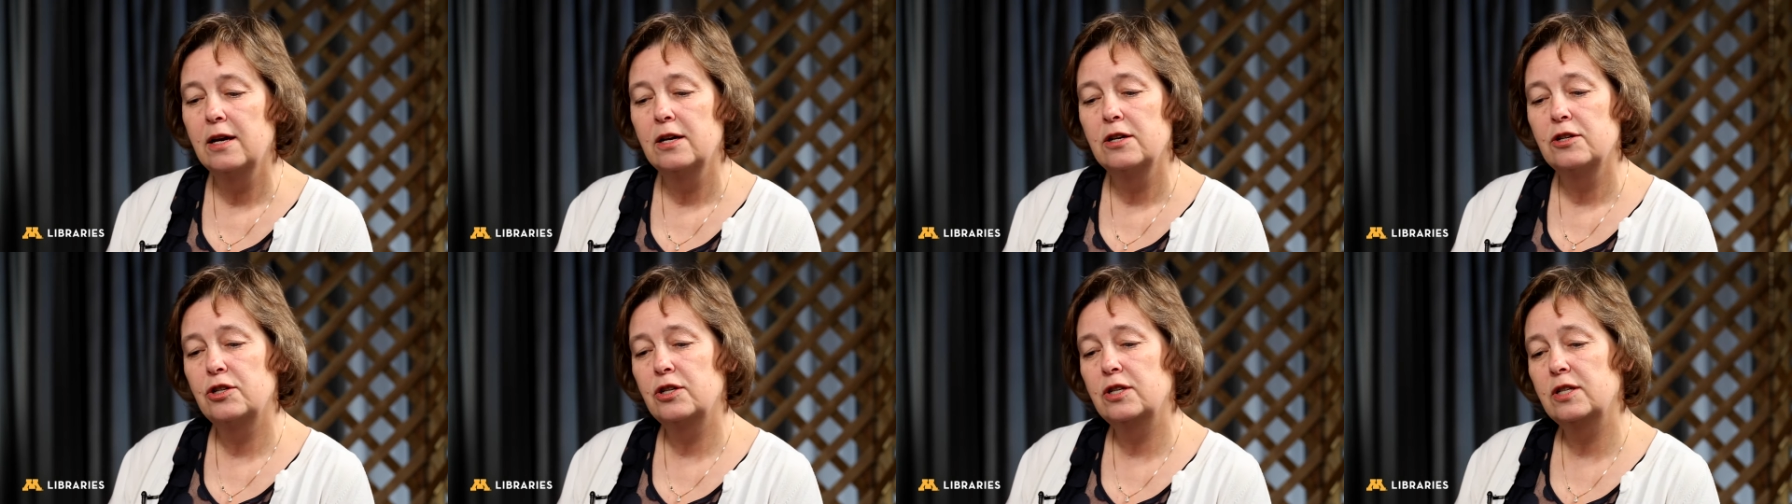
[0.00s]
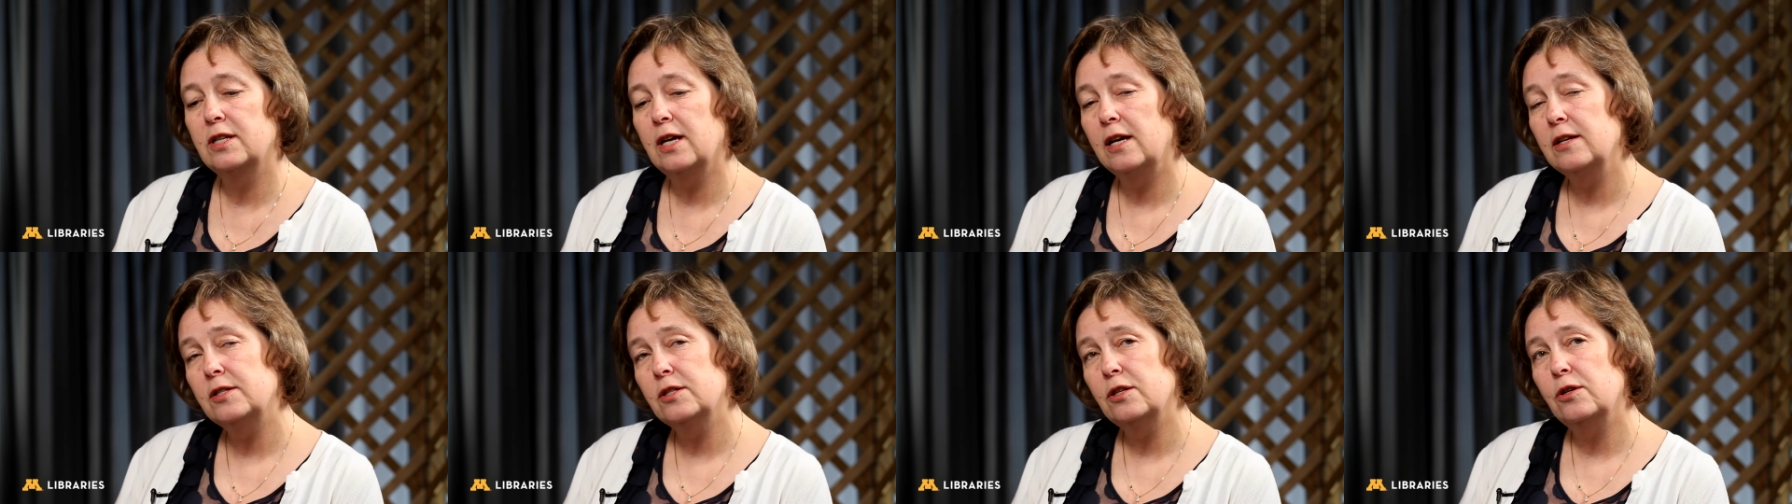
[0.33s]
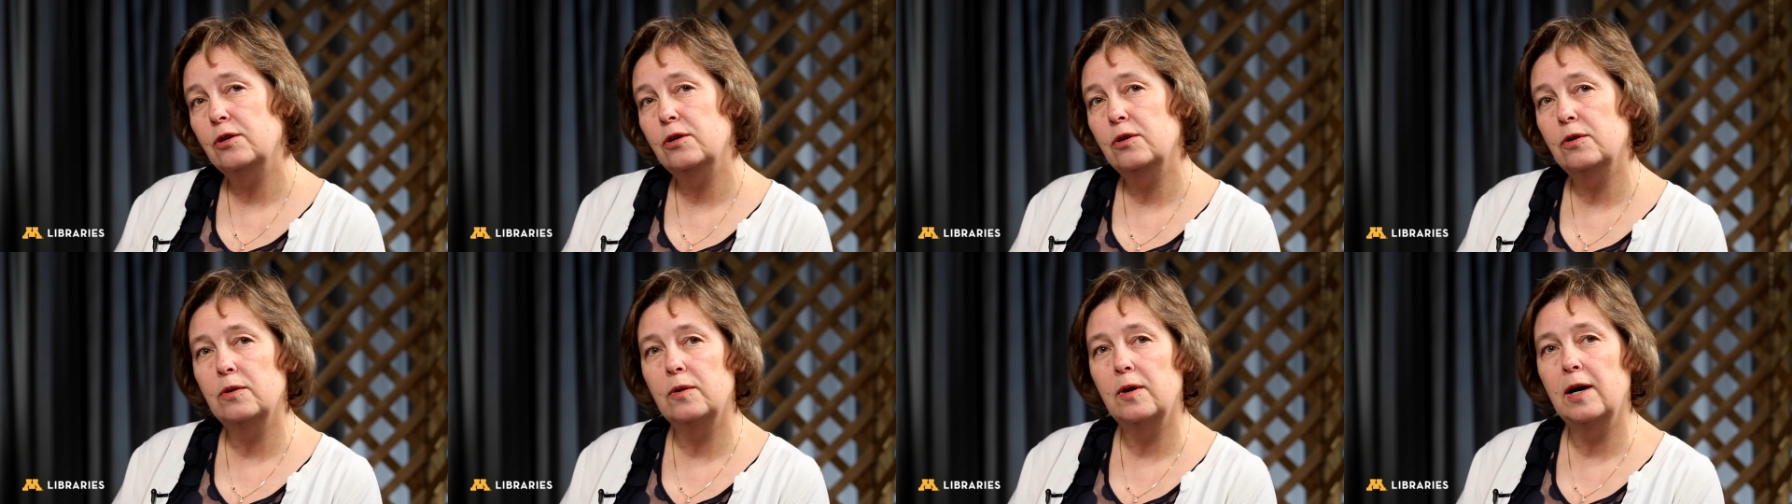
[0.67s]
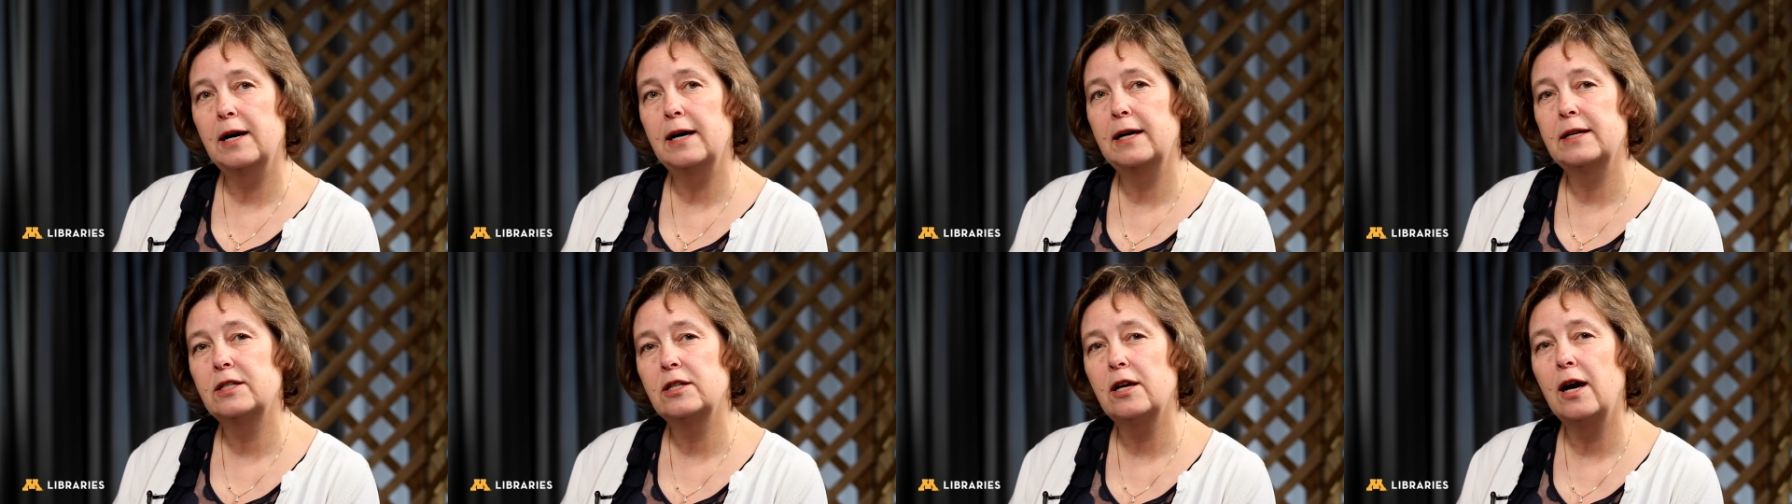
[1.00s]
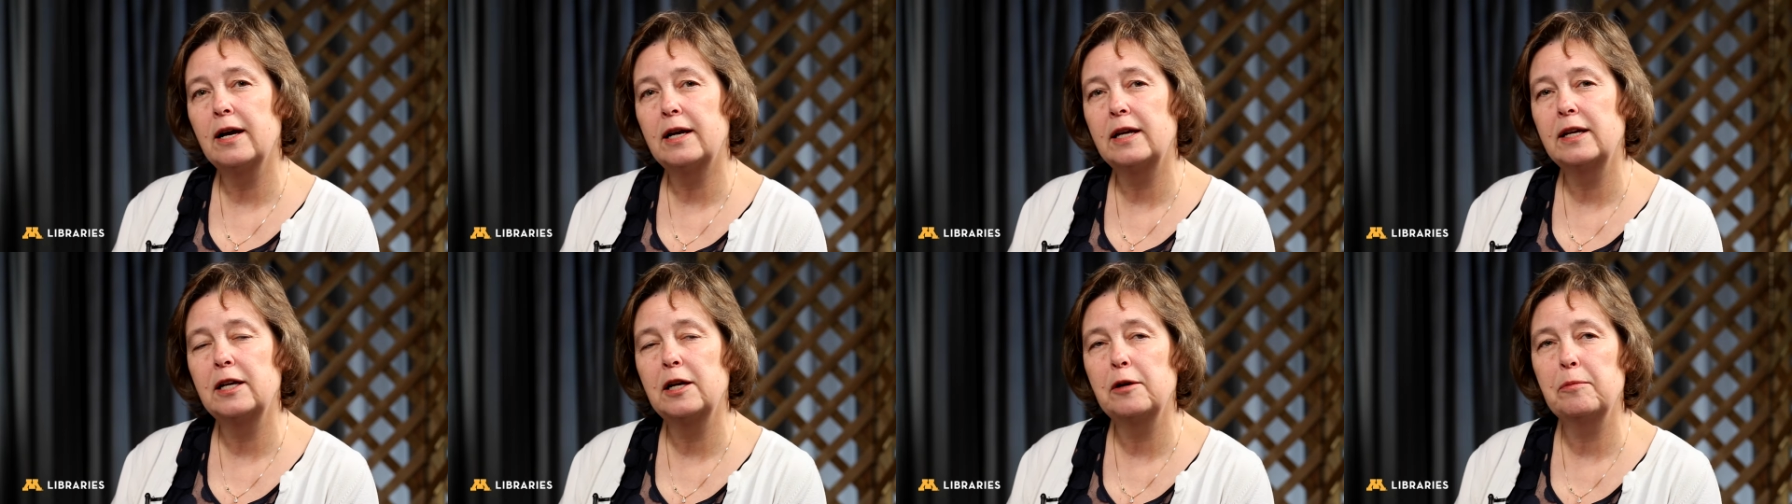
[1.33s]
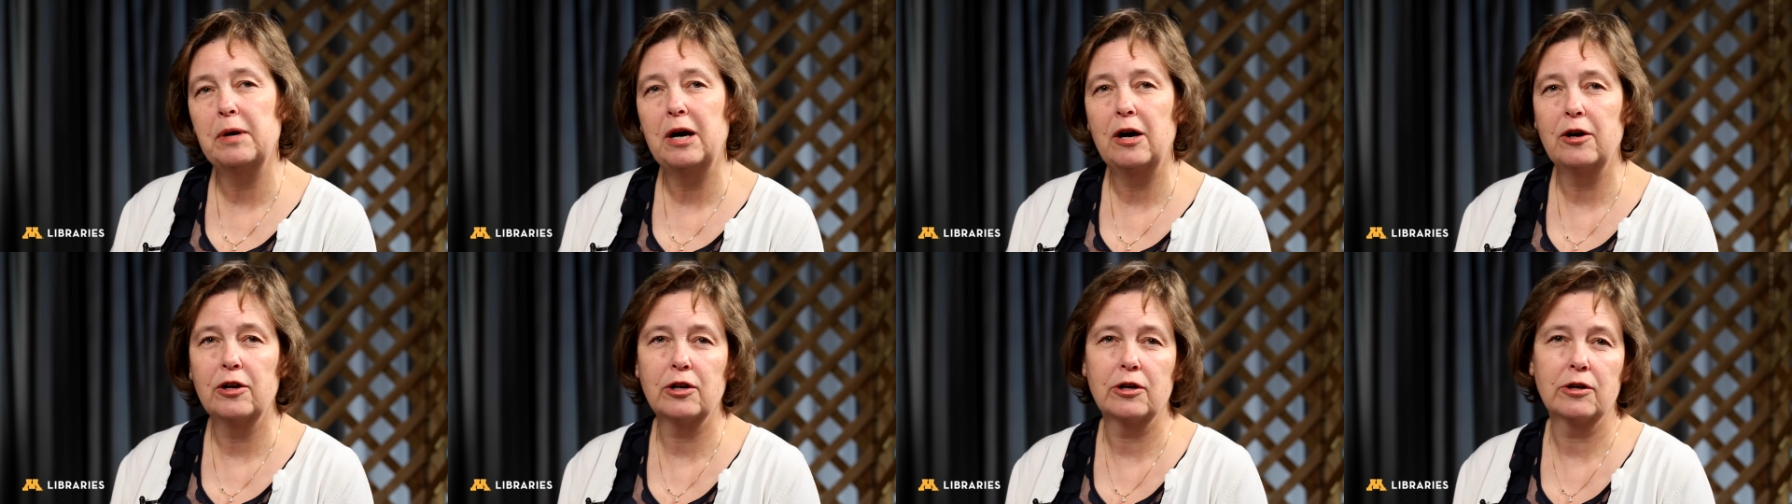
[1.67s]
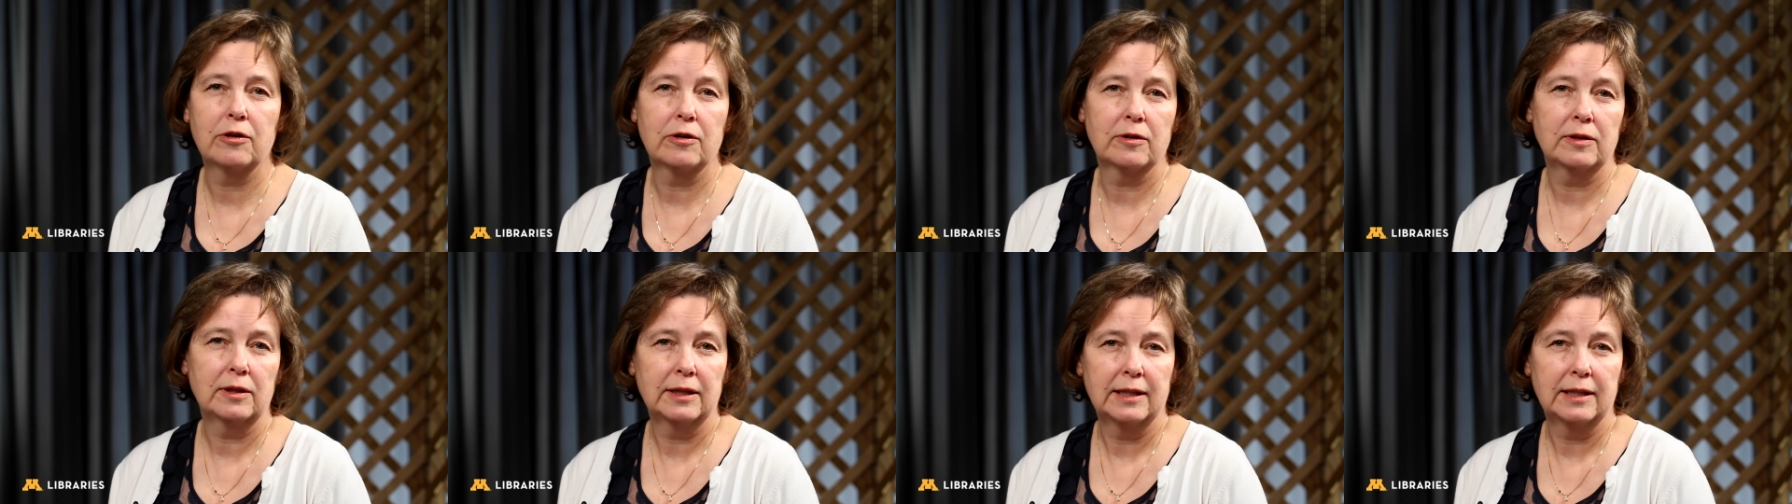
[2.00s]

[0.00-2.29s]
She's also uh, talking about her